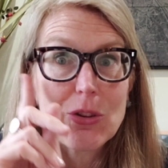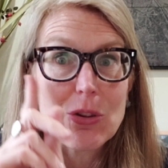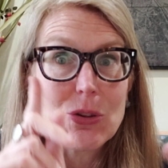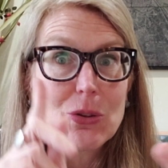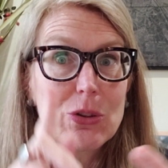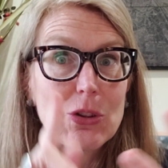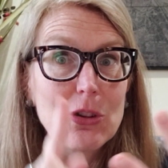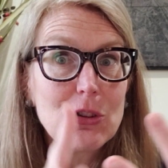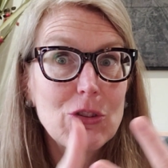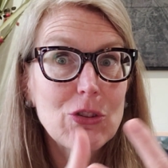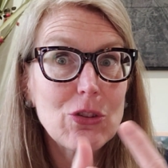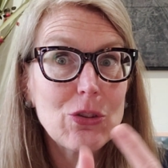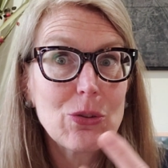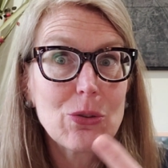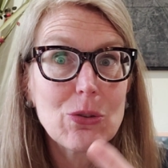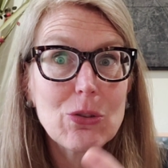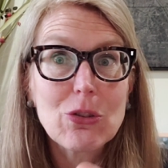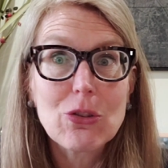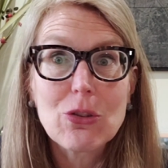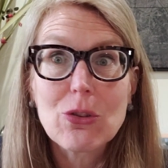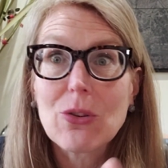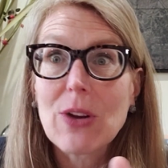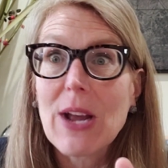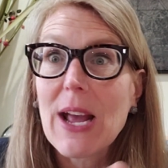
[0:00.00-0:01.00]
you could choose
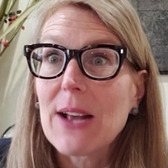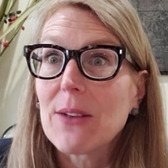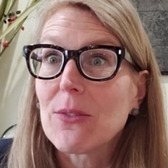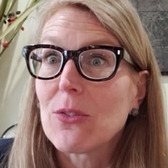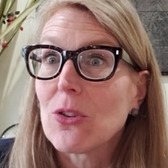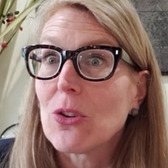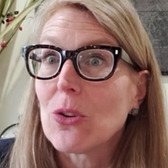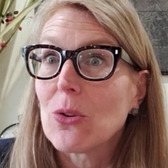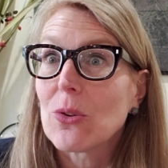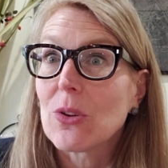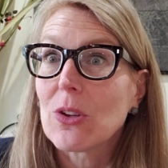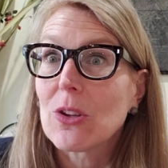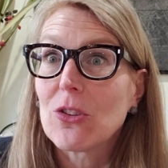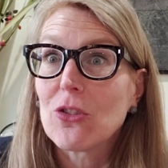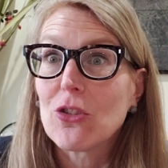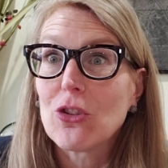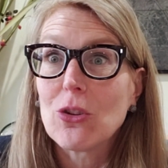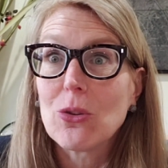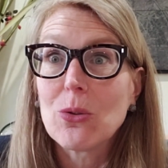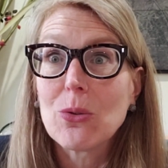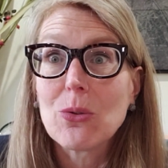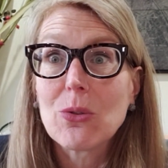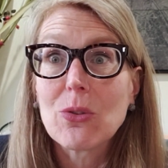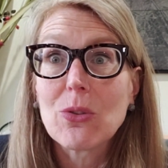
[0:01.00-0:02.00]
giraffes, you could
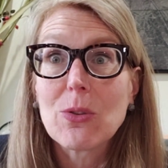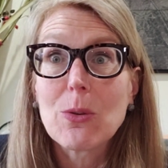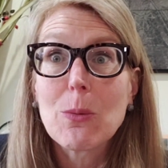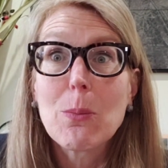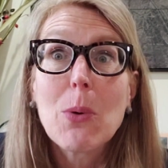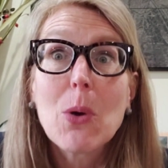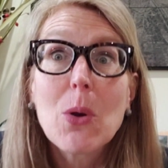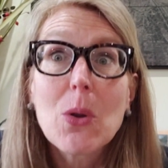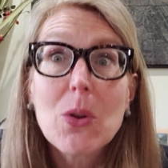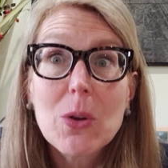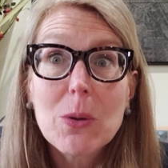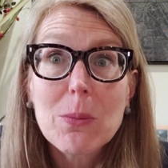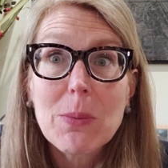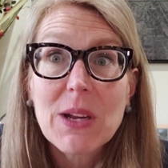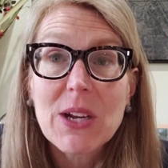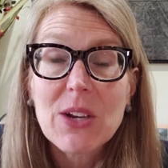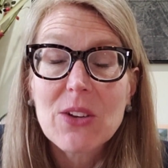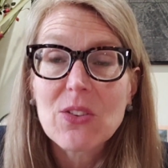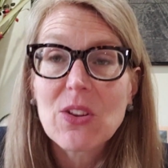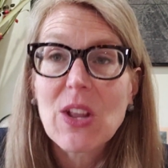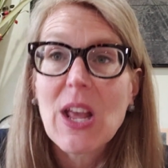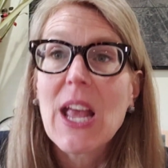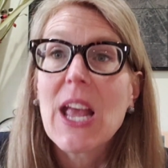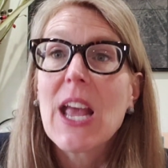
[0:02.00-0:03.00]
choose the polar
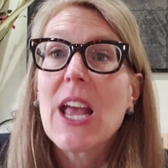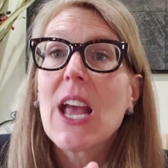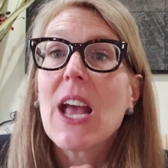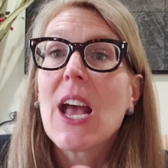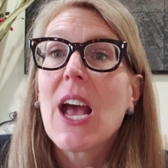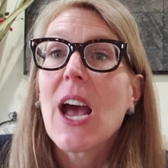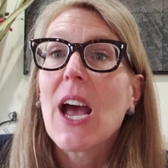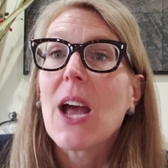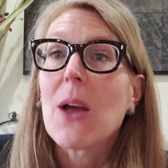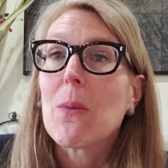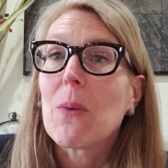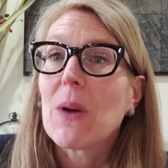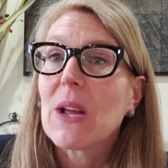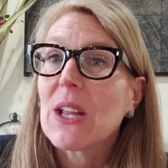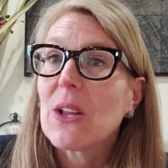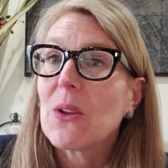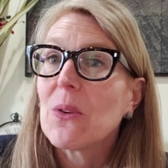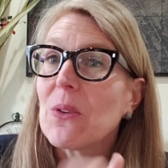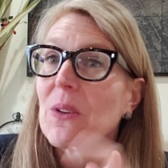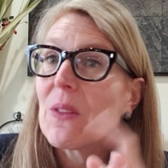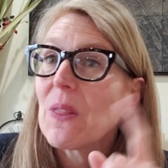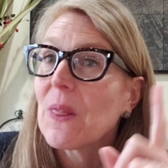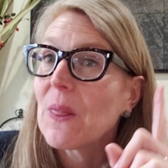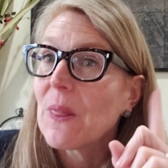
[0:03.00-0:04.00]
bears. I want
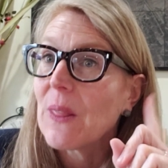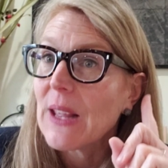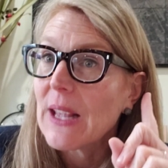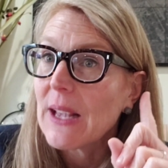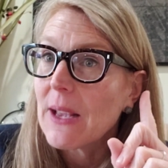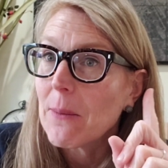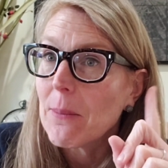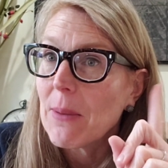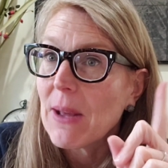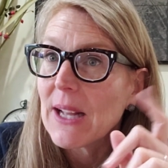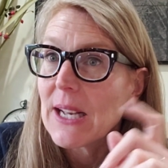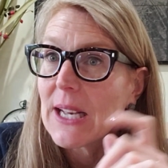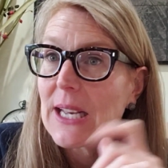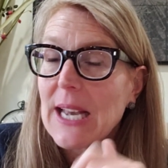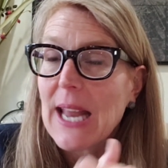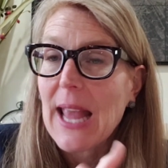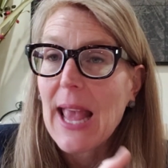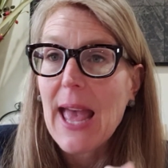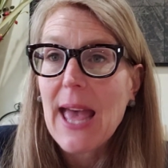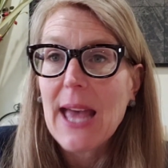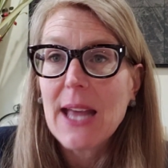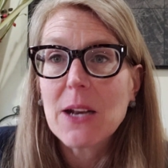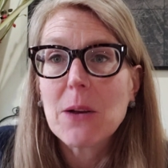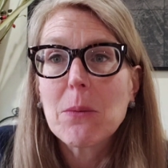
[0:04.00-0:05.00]
you to think about an
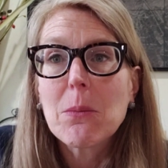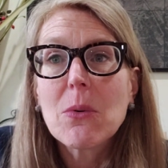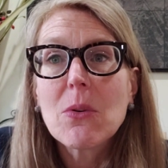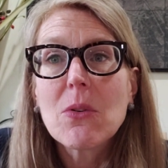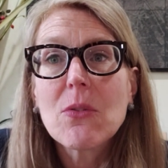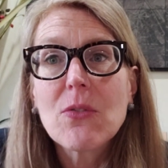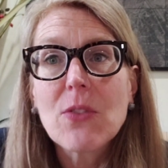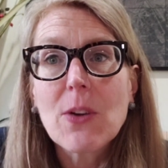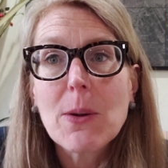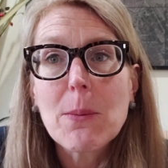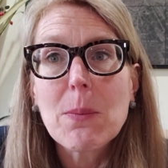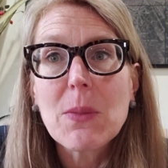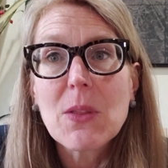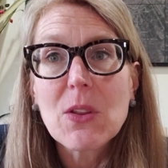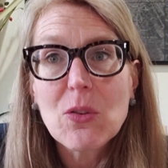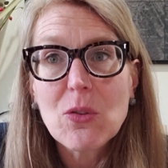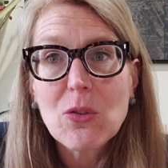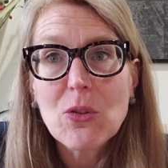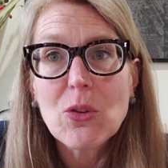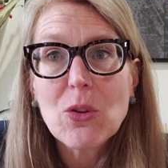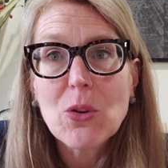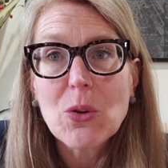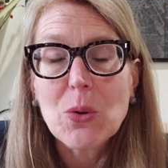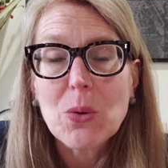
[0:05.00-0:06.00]
animal from the
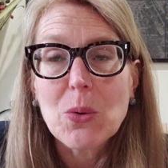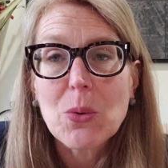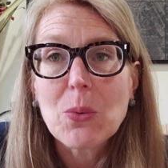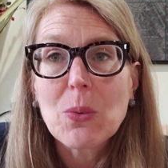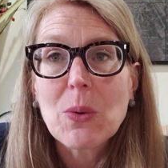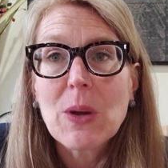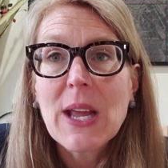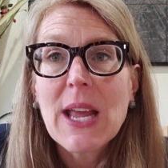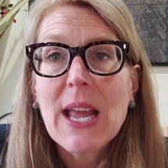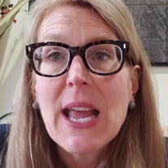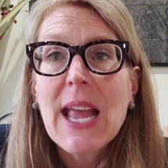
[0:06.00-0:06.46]
zoo.